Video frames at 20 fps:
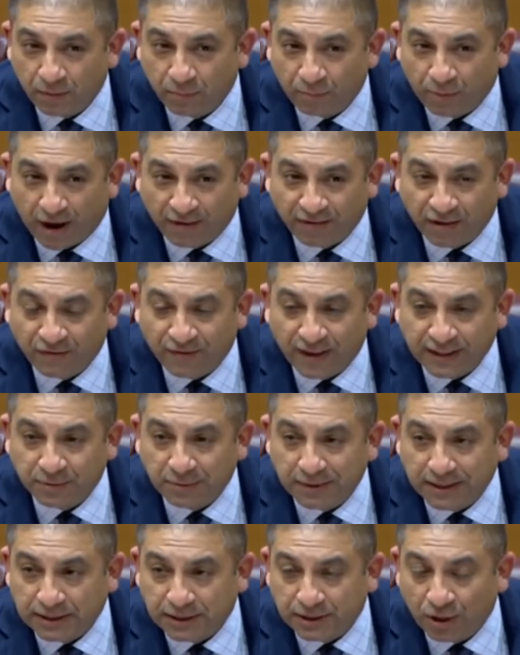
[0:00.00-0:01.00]
Private
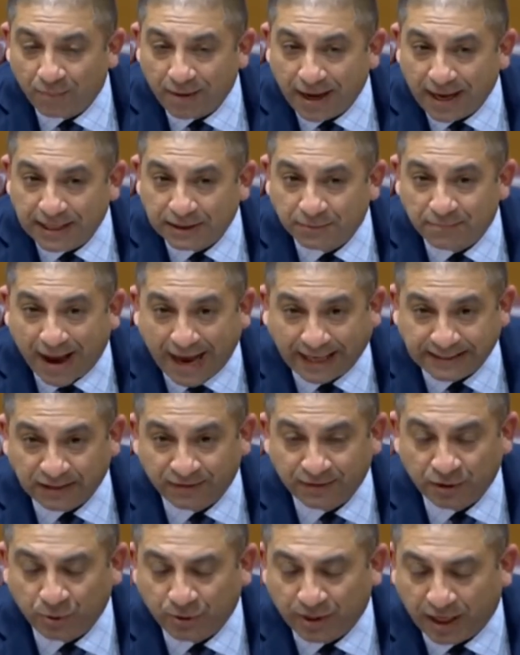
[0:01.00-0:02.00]
investment in this domain is massive,
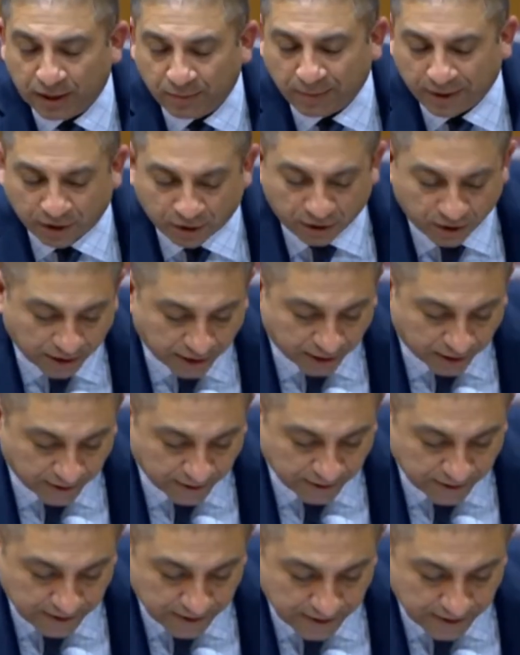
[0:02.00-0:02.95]
as we talked about earlier.